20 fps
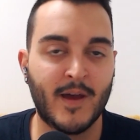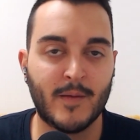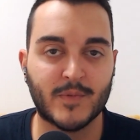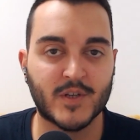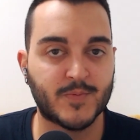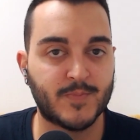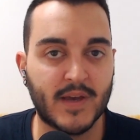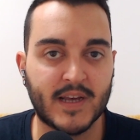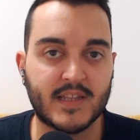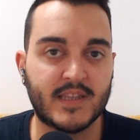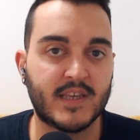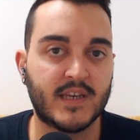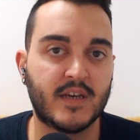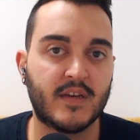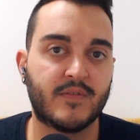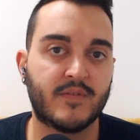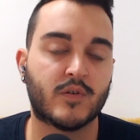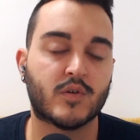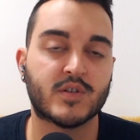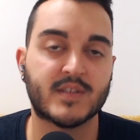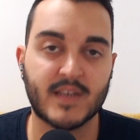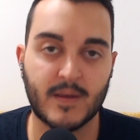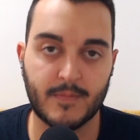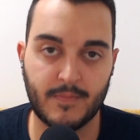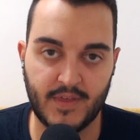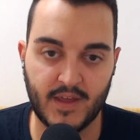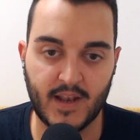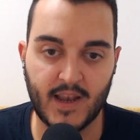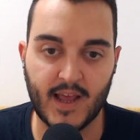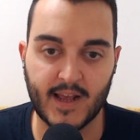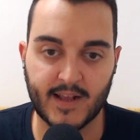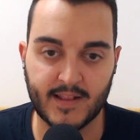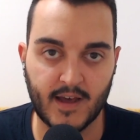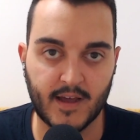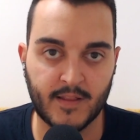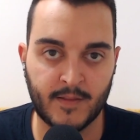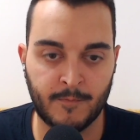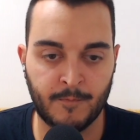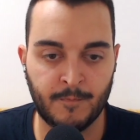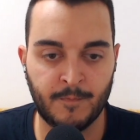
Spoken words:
perspective or something like that.